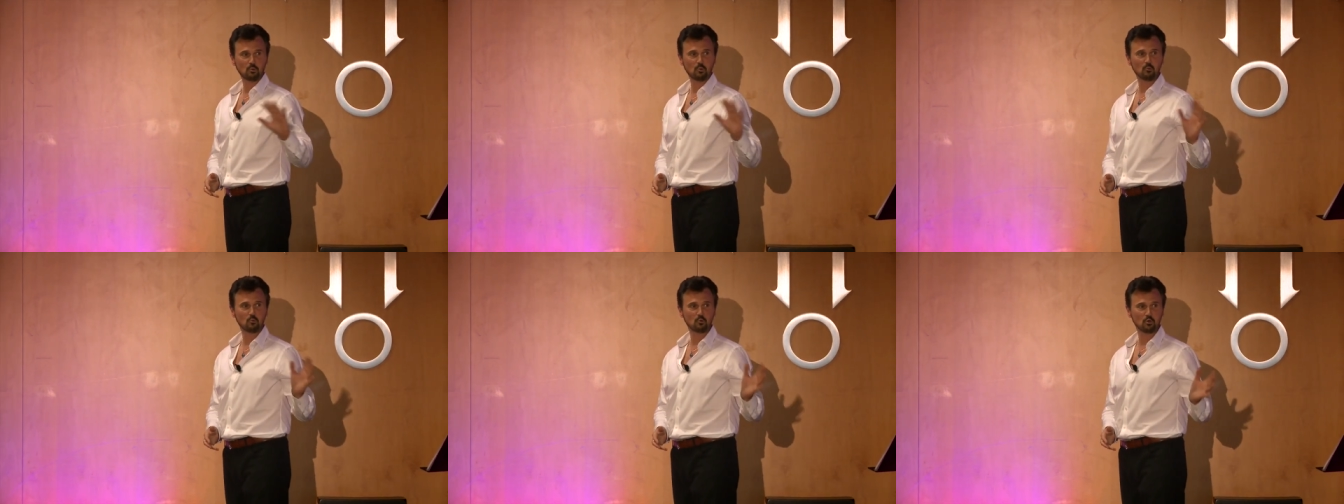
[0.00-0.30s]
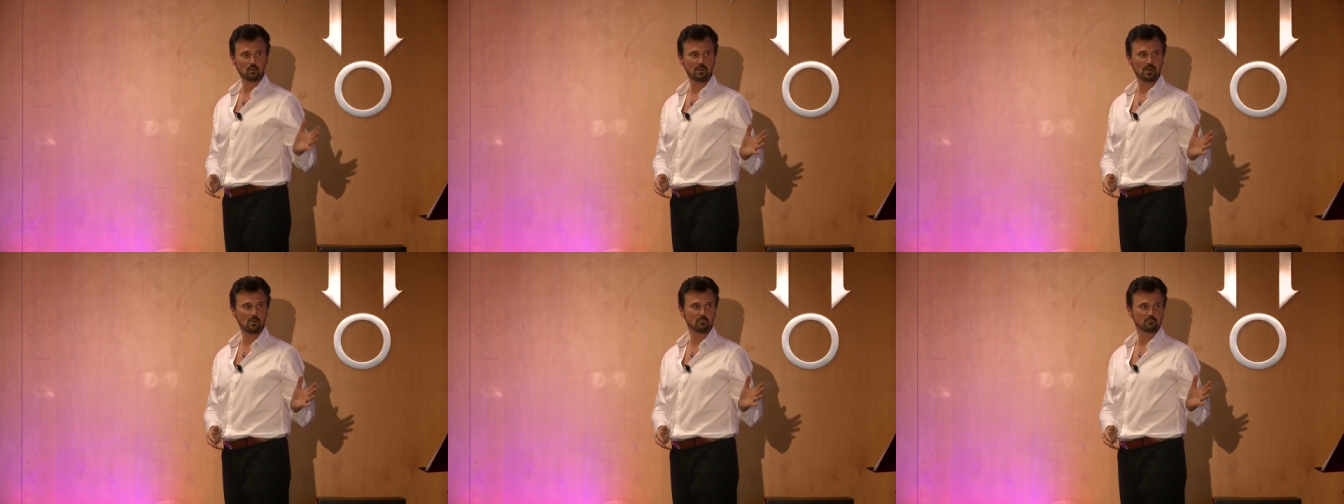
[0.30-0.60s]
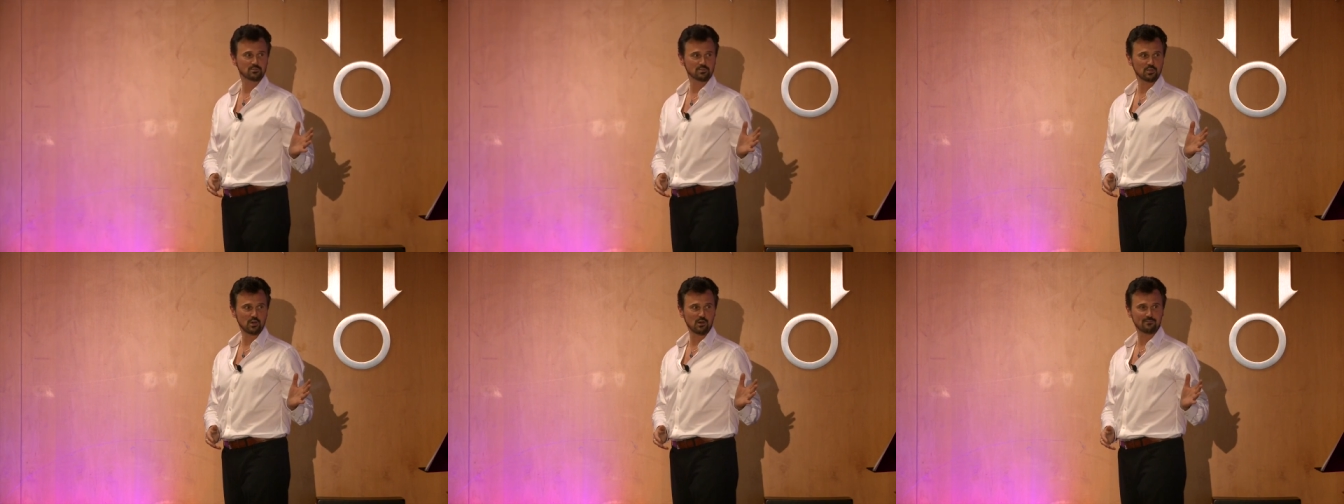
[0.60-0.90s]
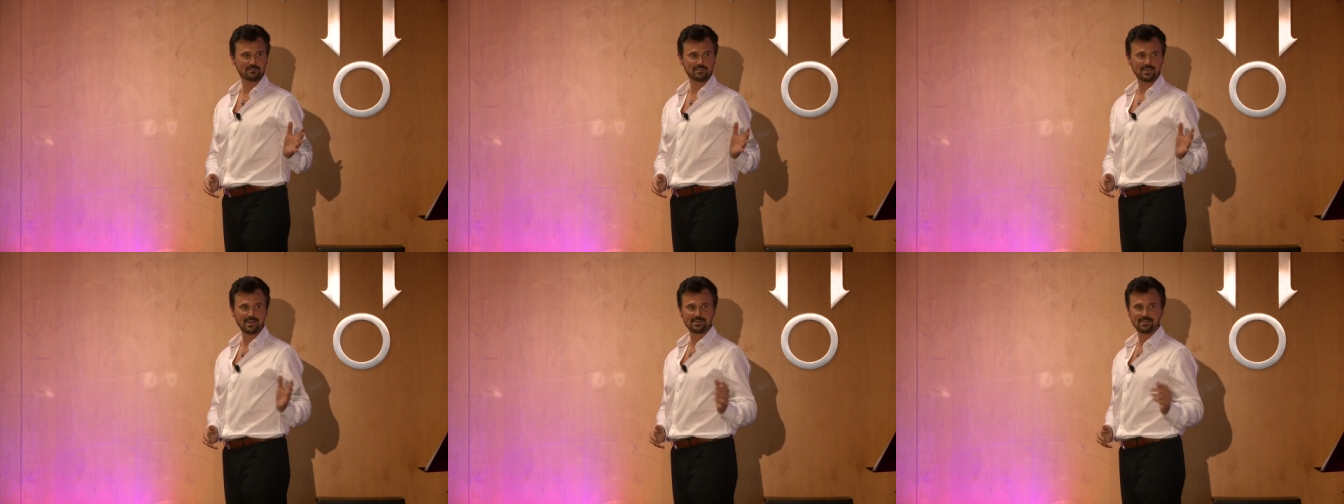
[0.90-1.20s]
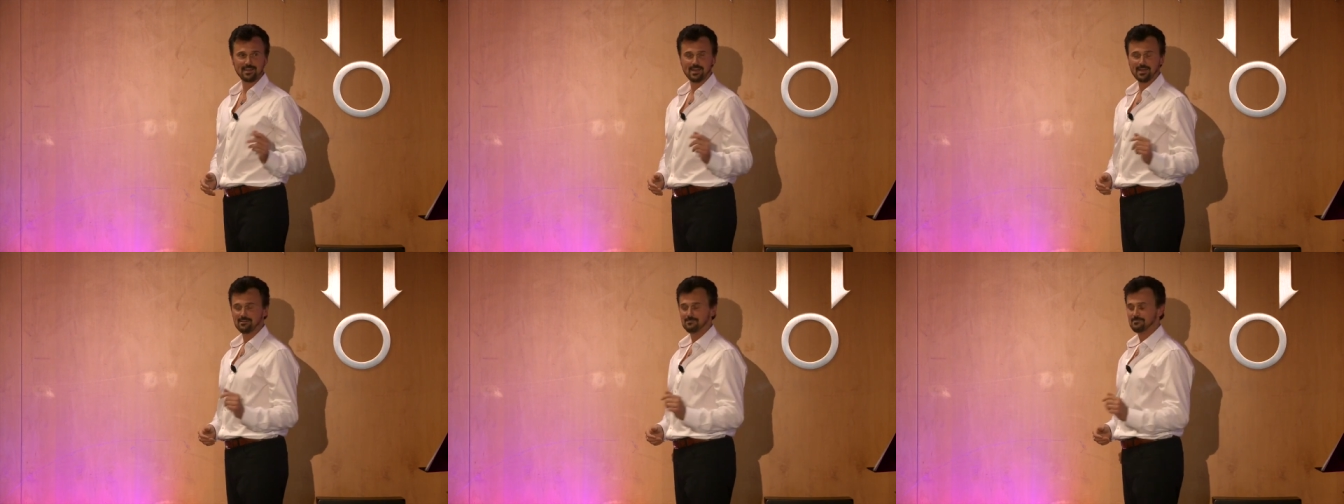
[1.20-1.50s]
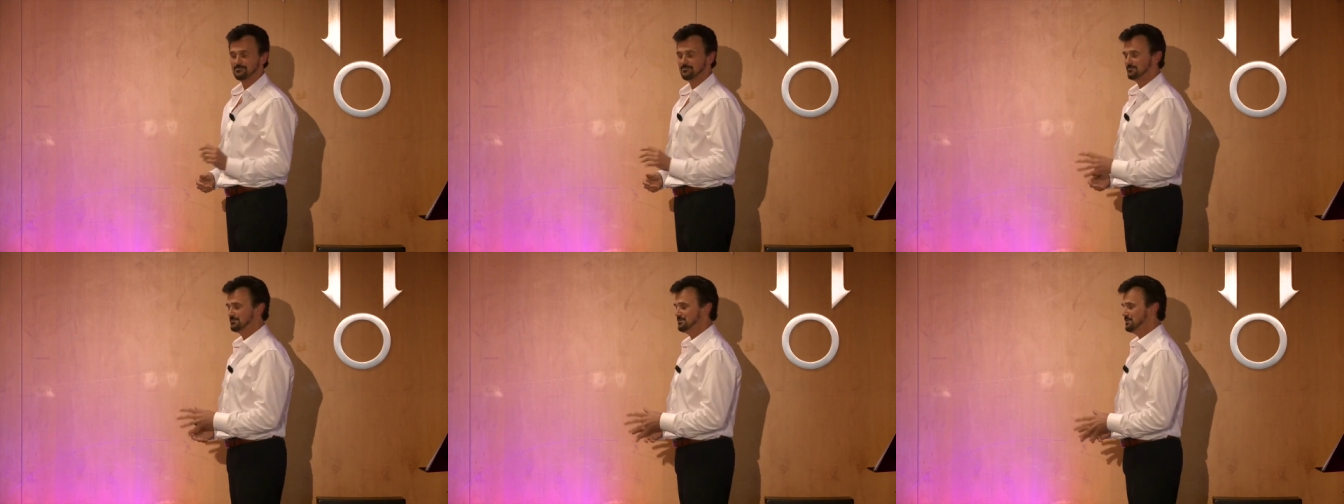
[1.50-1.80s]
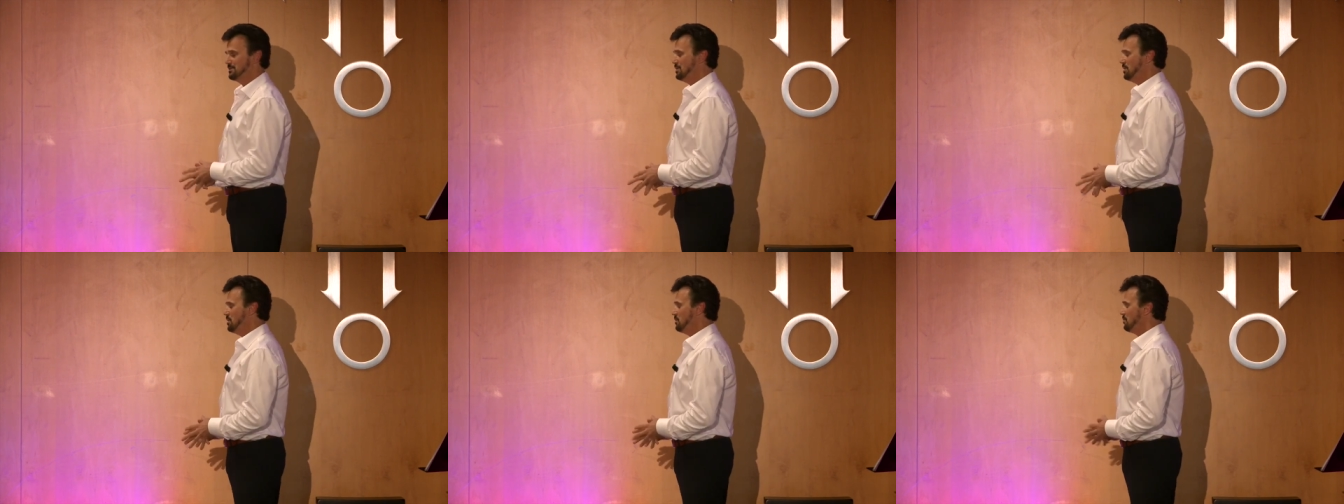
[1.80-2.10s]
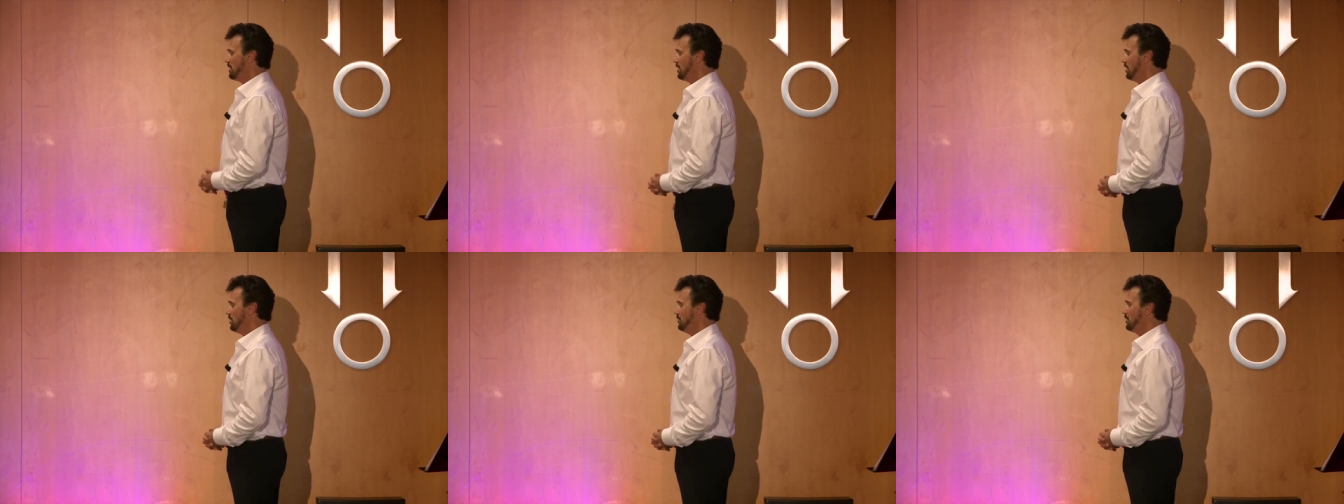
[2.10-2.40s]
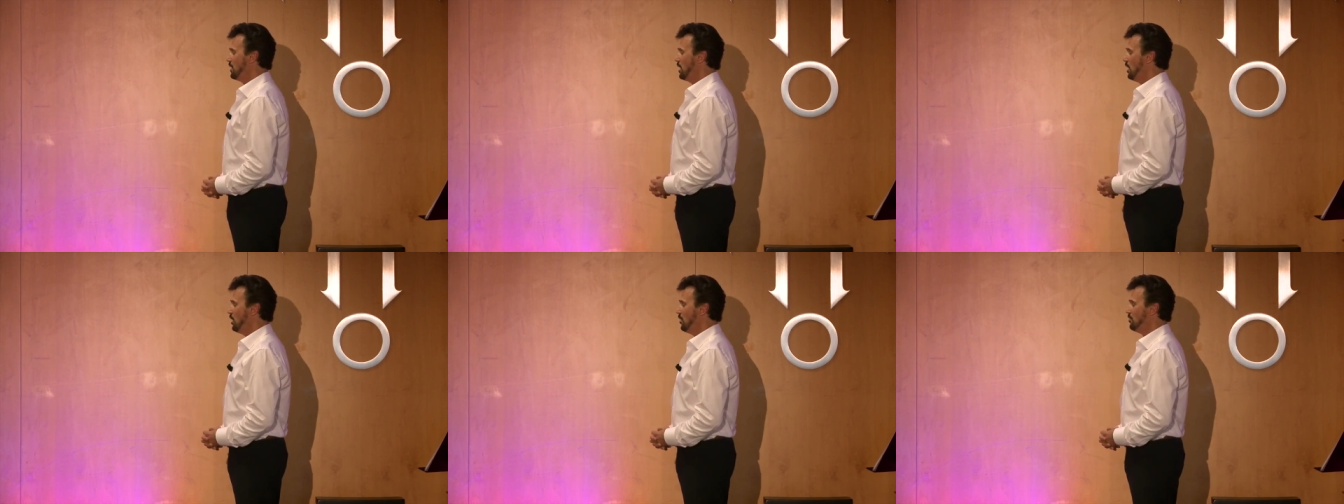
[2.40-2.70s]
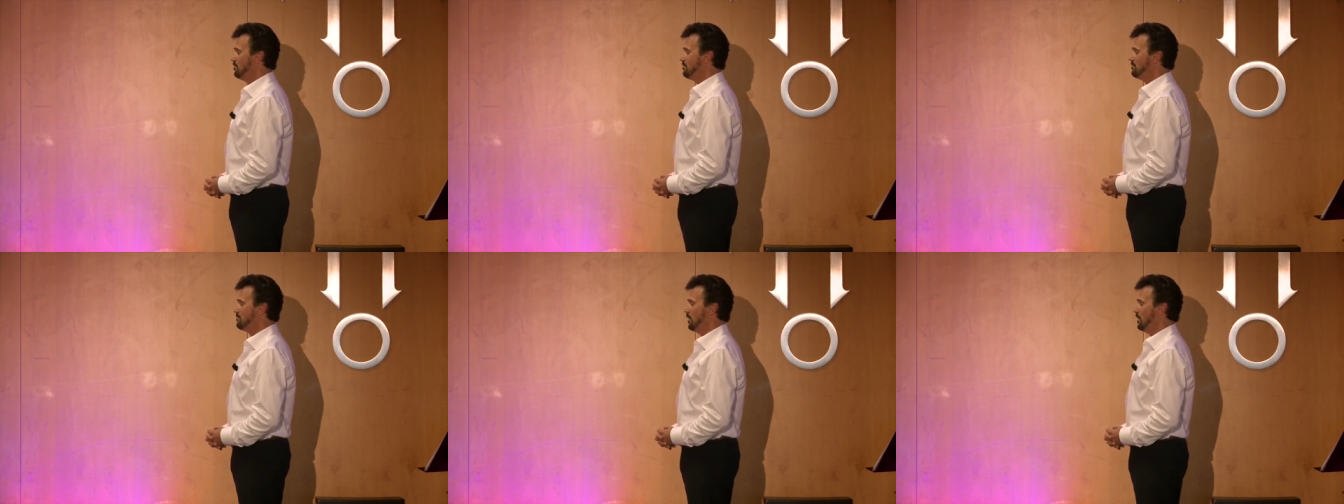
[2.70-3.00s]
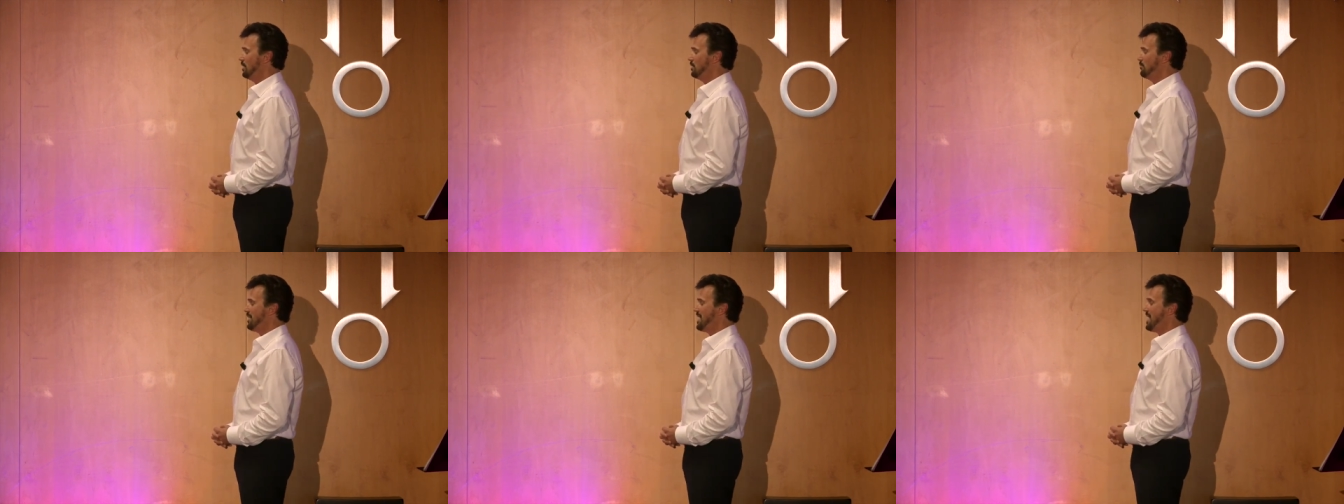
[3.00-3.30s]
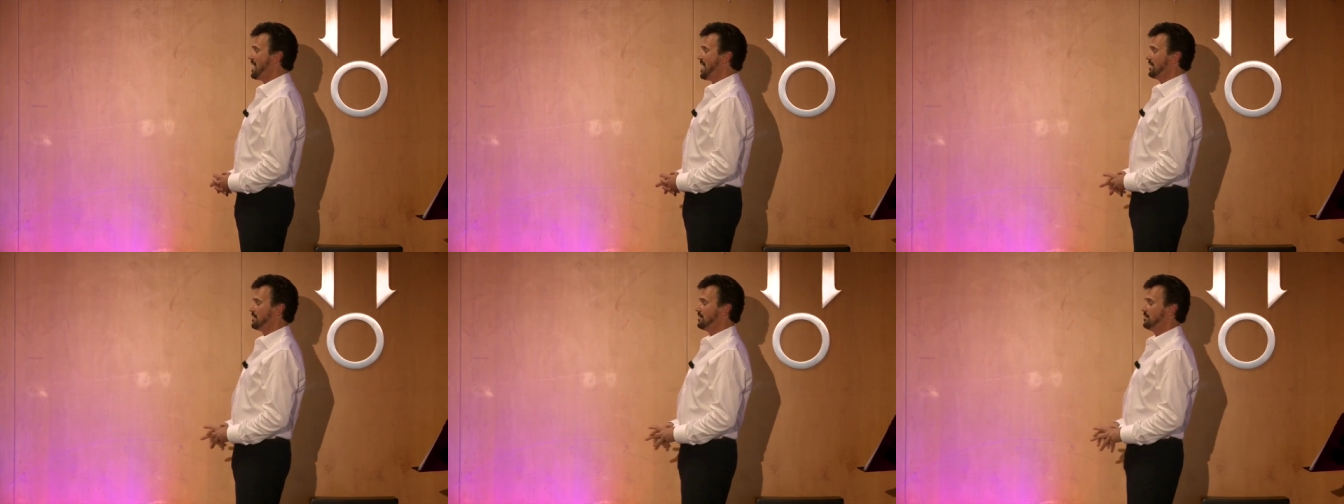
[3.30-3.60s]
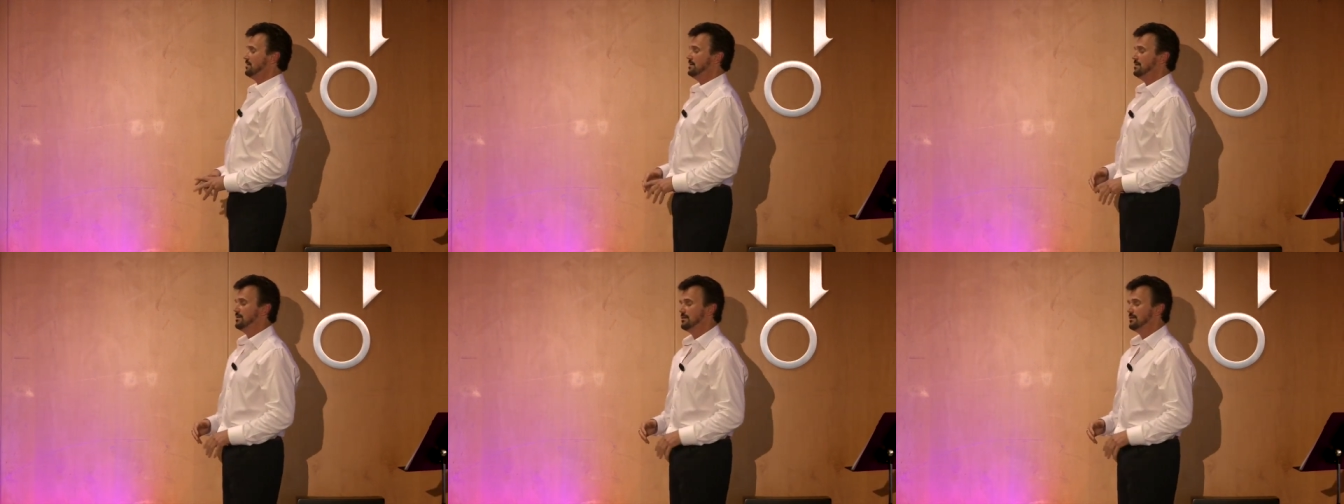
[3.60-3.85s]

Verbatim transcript: won't worry about resolving that now but a no falling back.